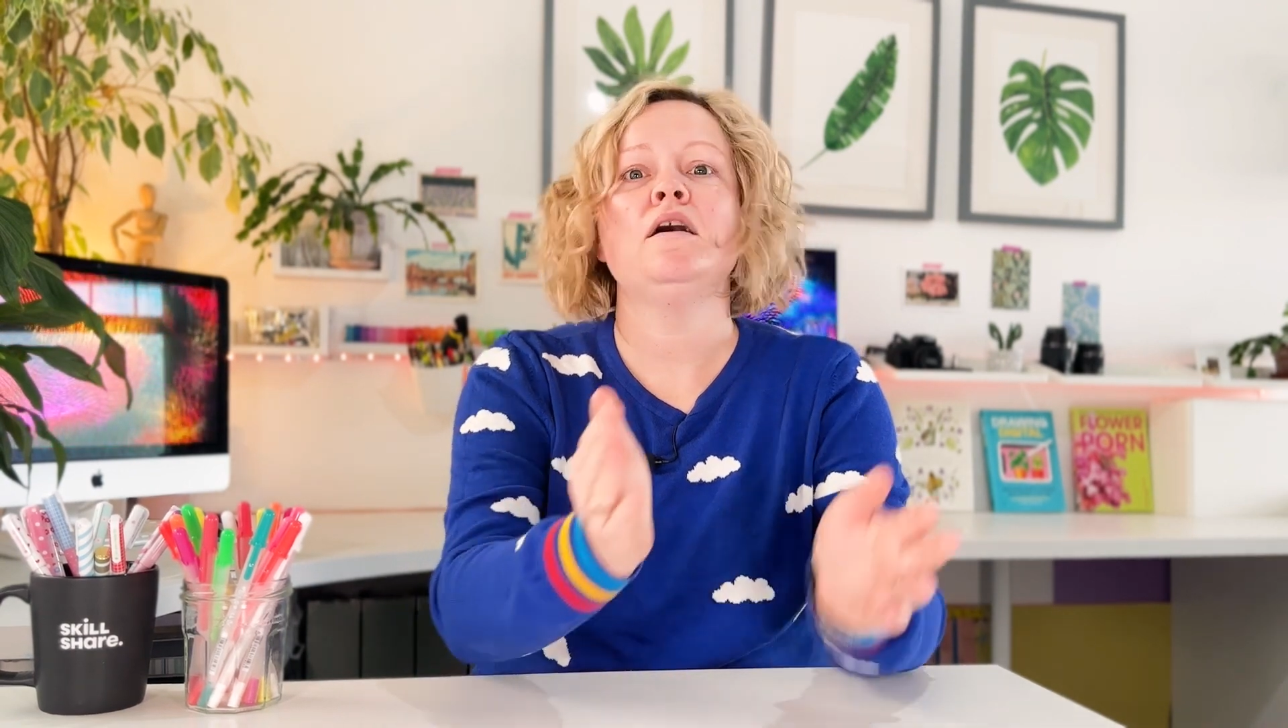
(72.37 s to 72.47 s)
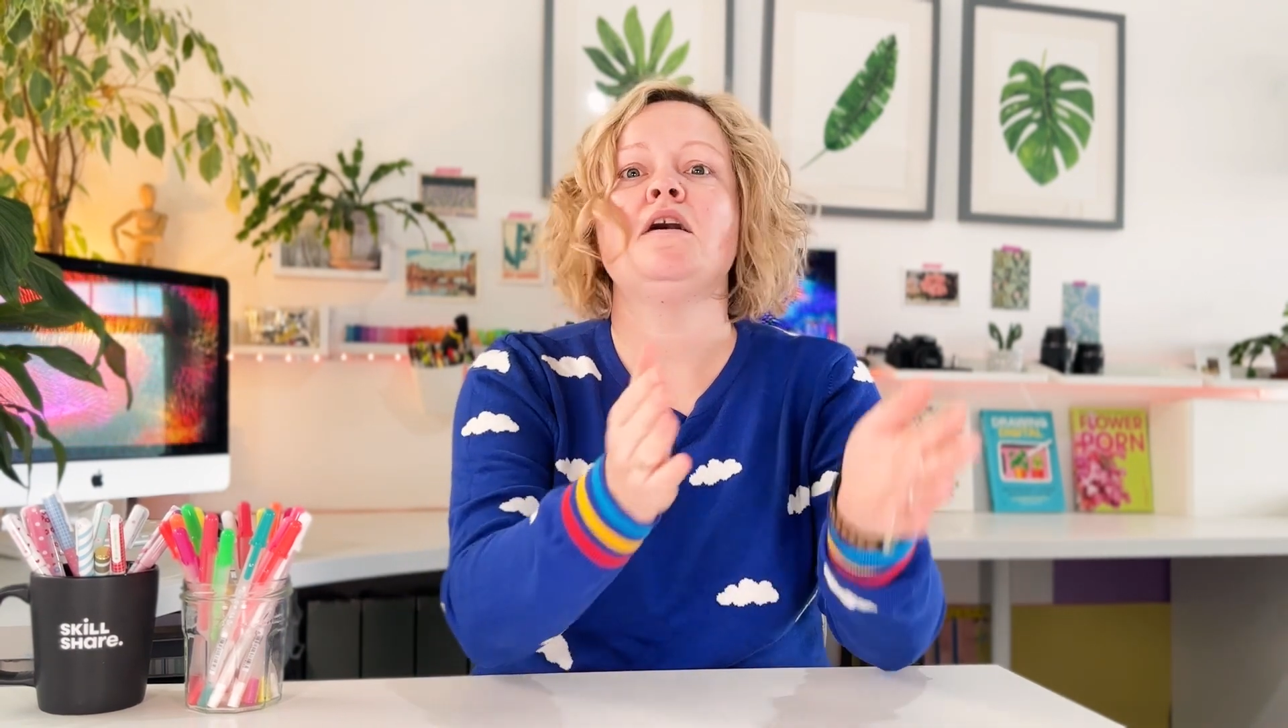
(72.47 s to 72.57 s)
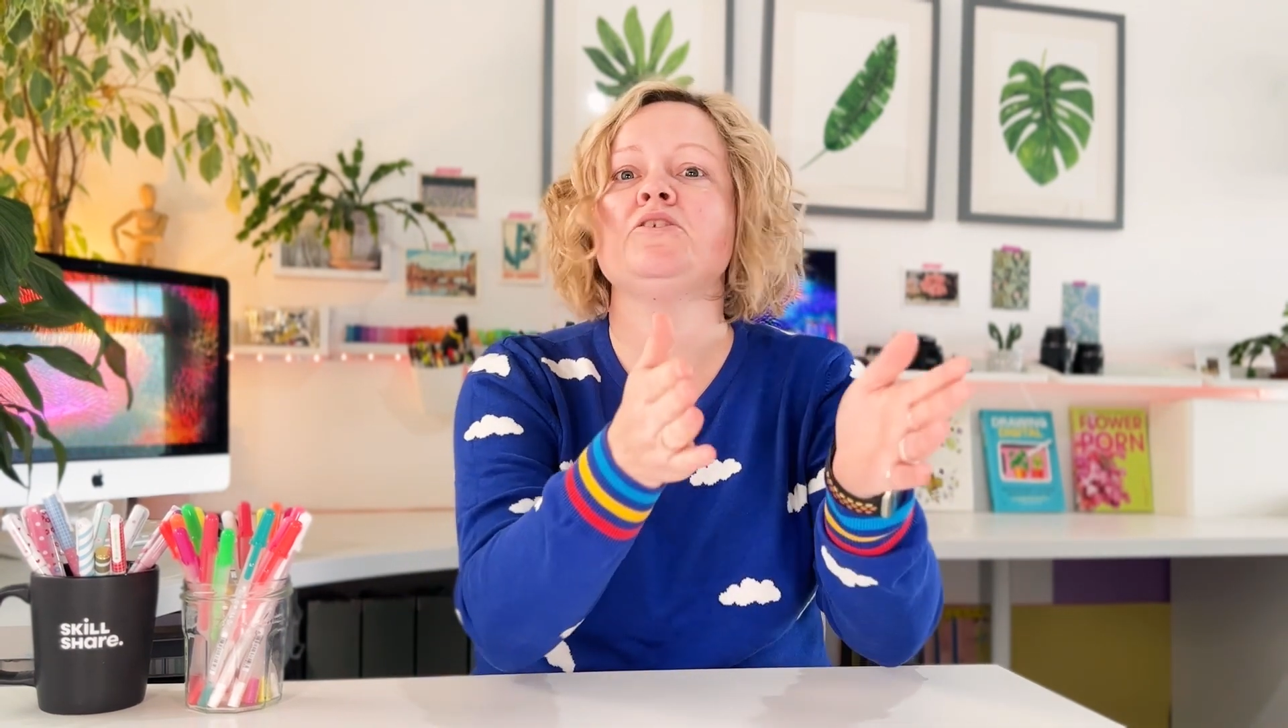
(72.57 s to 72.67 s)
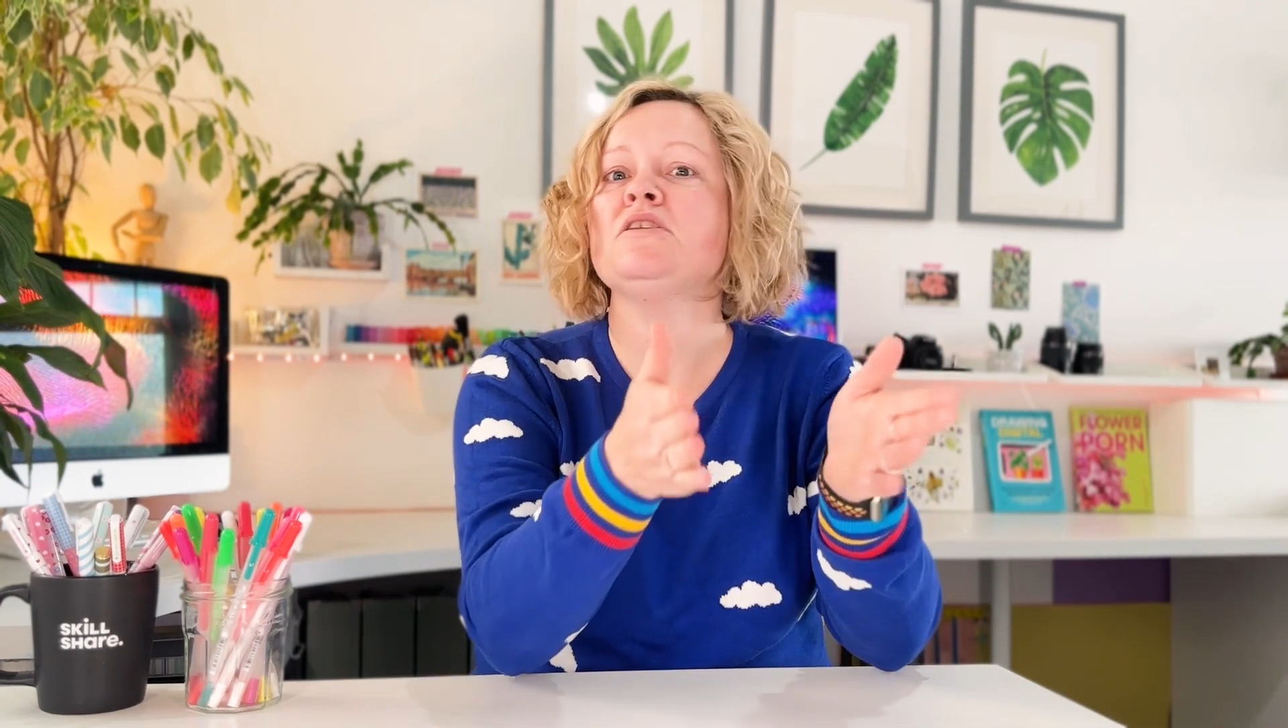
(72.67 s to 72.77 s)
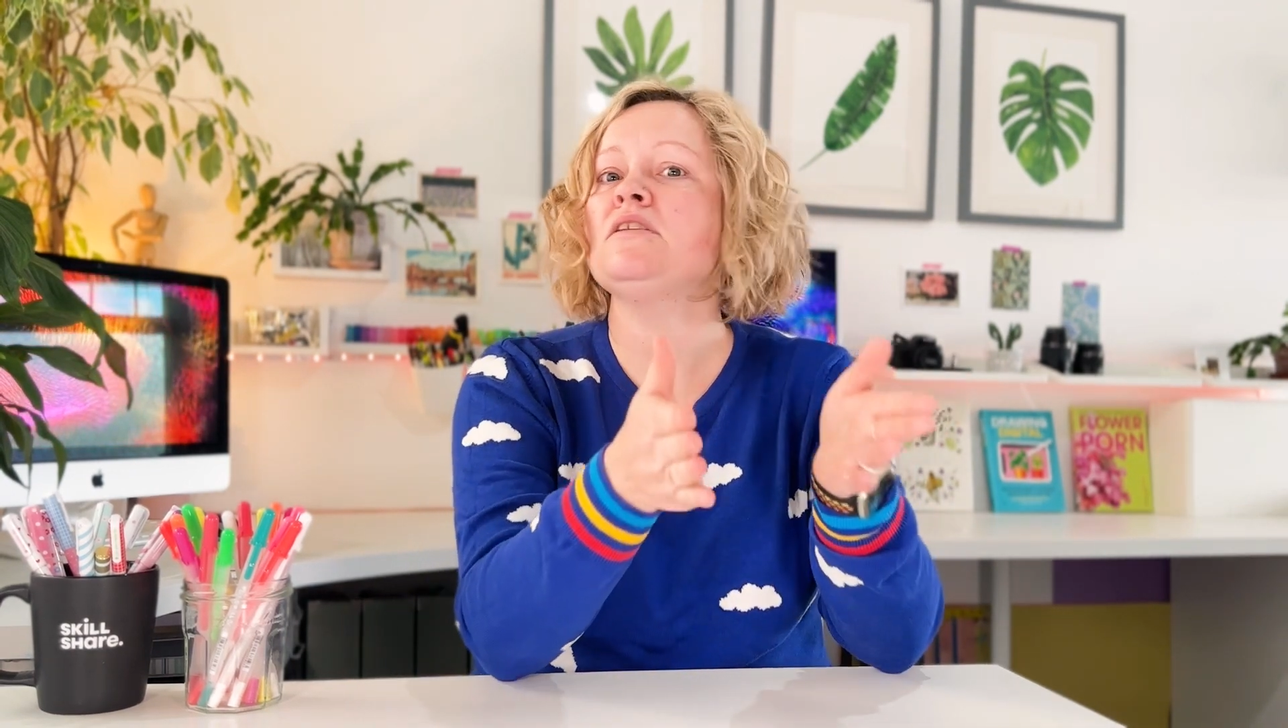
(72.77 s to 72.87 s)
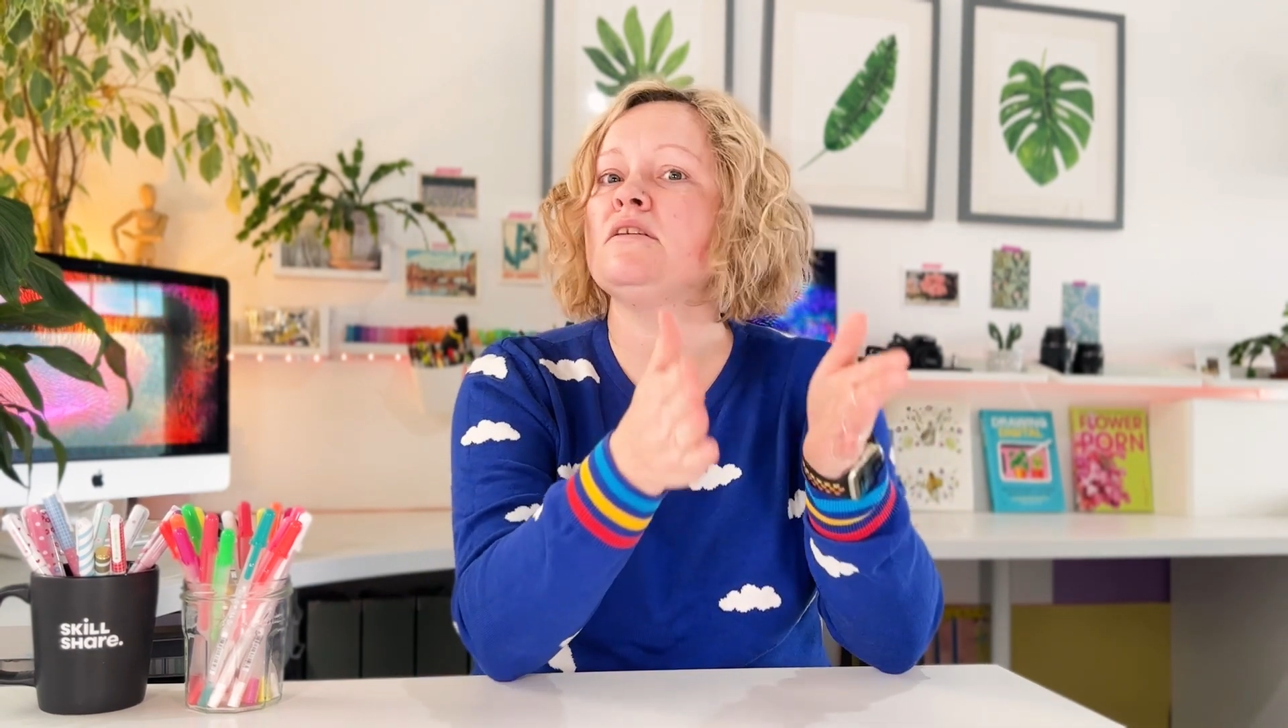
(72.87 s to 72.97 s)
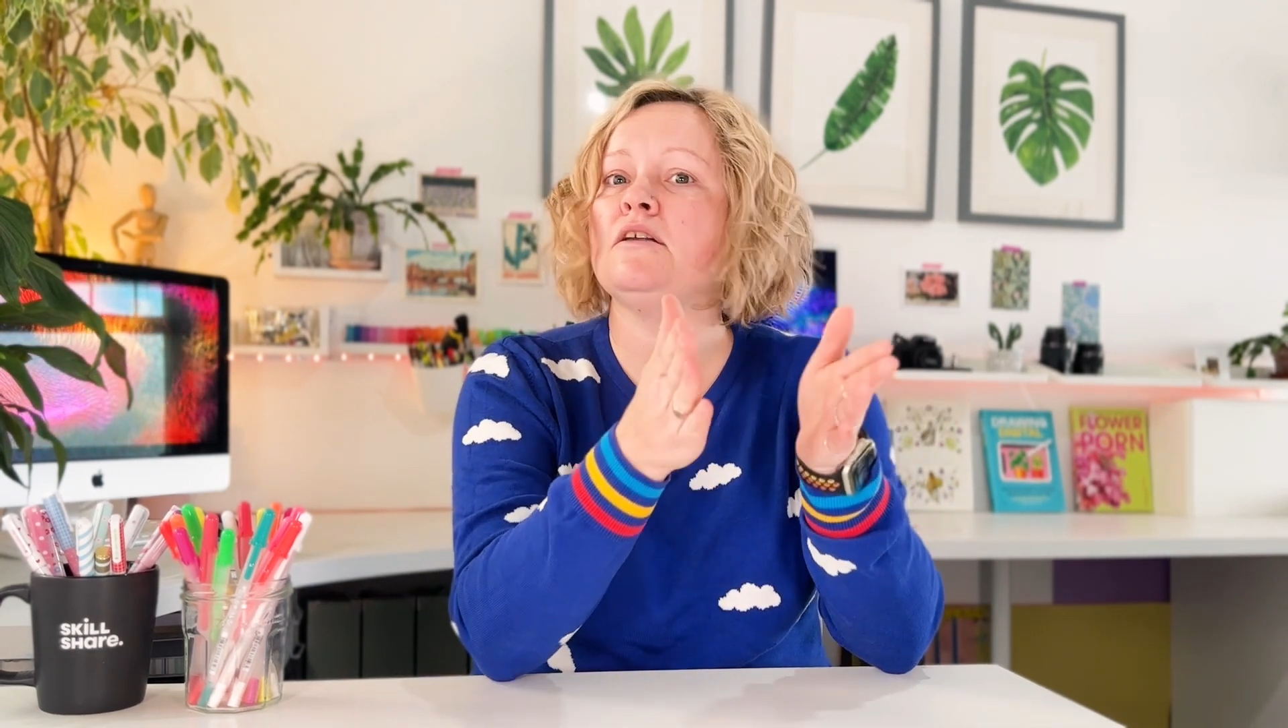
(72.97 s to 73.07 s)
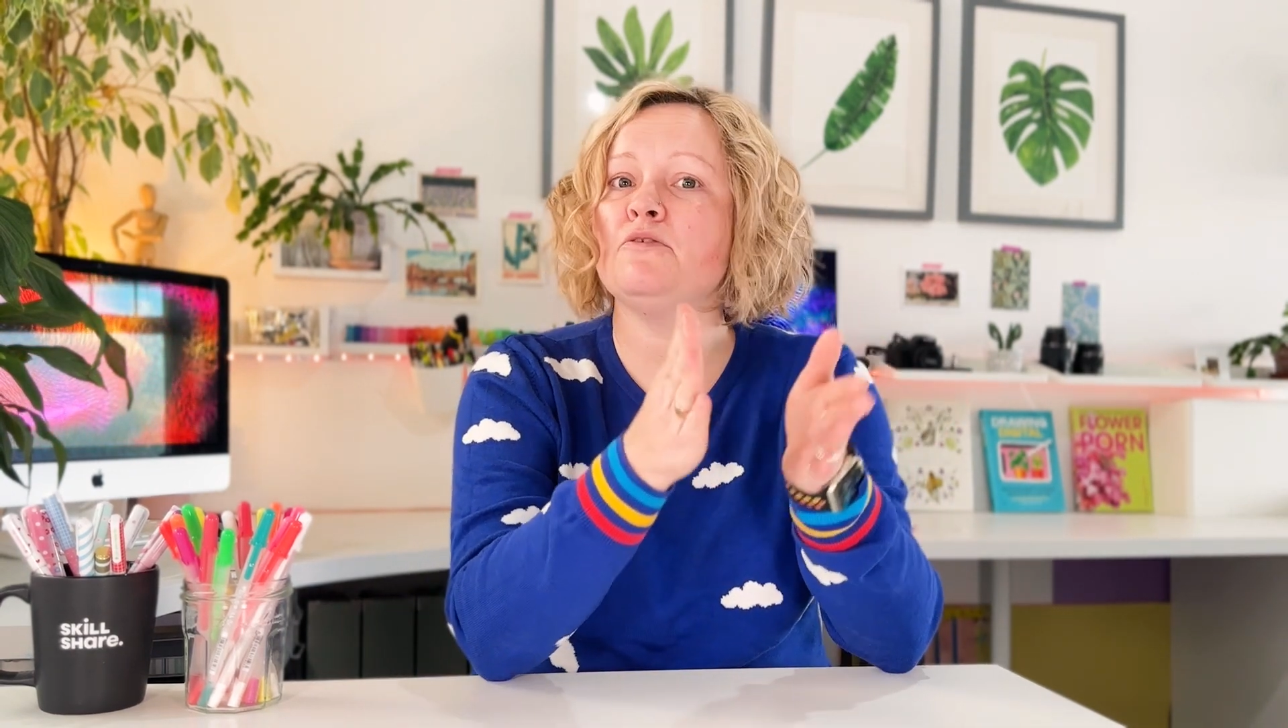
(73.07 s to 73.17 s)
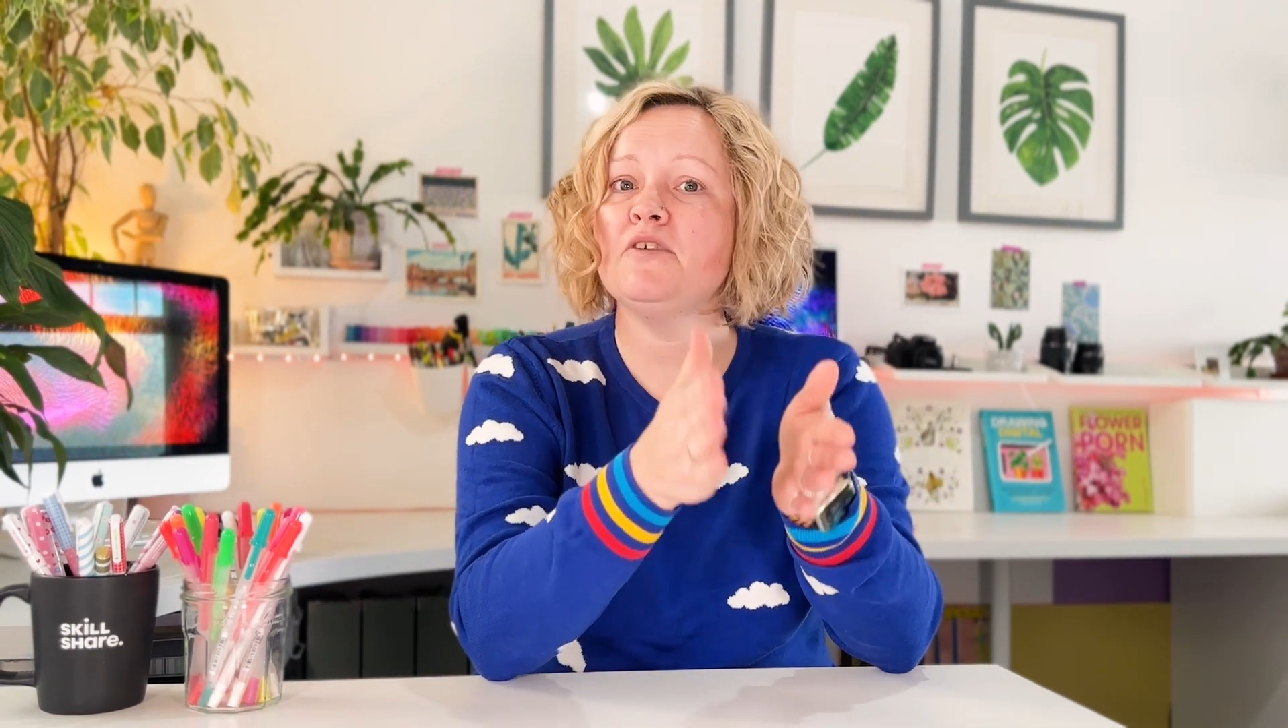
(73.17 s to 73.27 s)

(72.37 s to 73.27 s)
I'll just start the